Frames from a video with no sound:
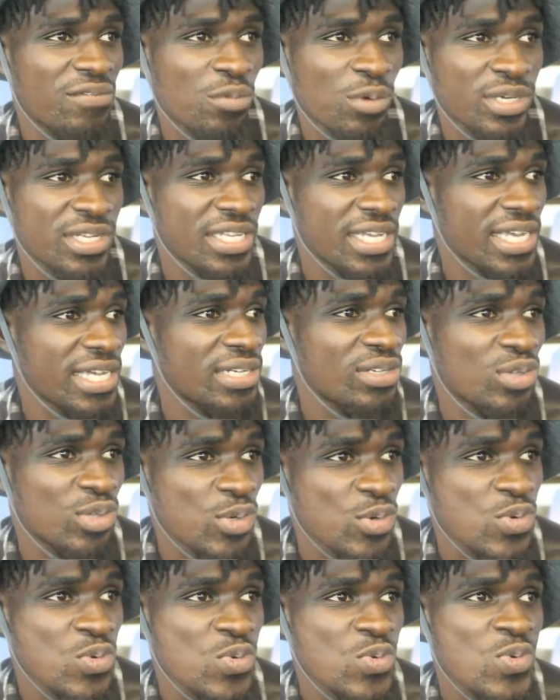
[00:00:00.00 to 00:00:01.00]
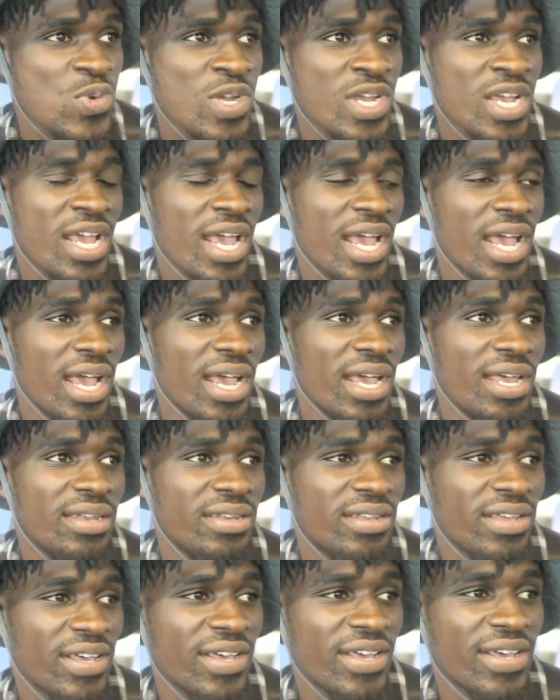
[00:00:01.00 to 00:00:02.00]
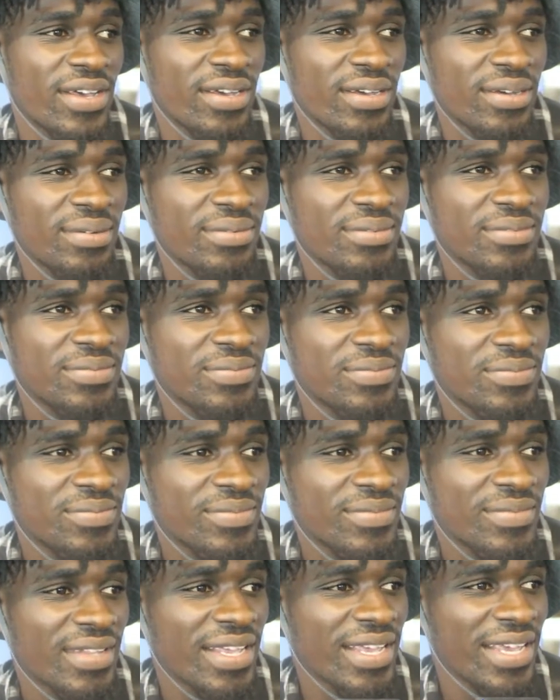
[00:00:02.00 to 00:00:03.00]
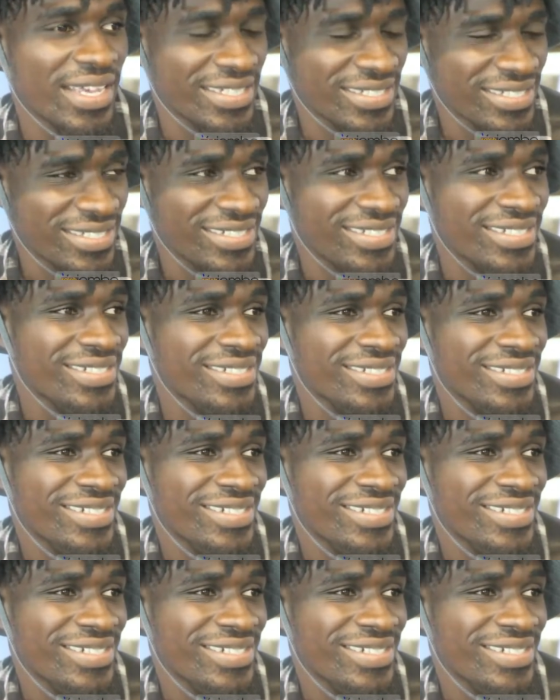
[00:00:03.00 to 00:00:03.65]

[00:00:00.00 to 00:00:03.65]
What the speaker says: what they can do, and yes.